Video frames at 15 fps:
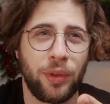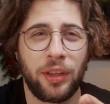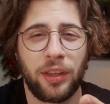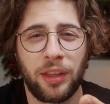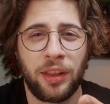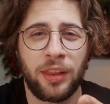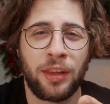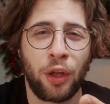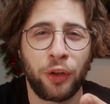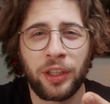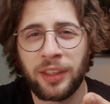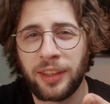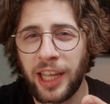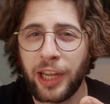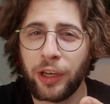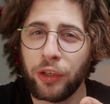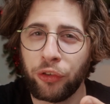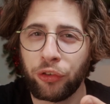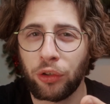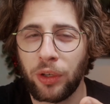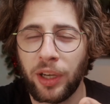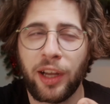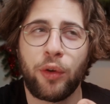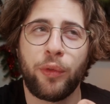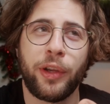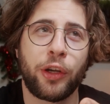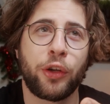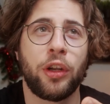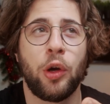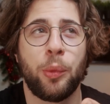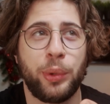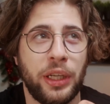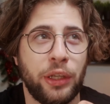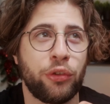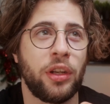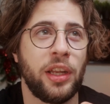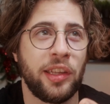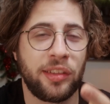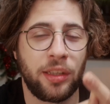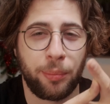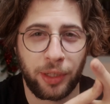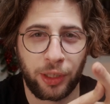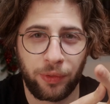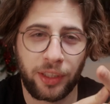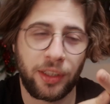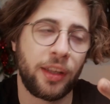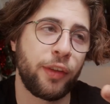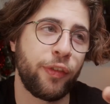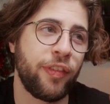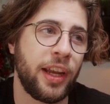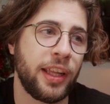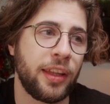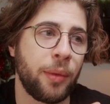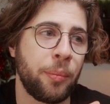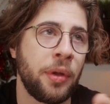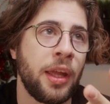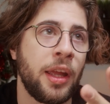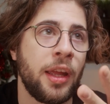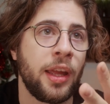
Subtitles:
not entirely sure how we are going to operationalize them, but we identified them.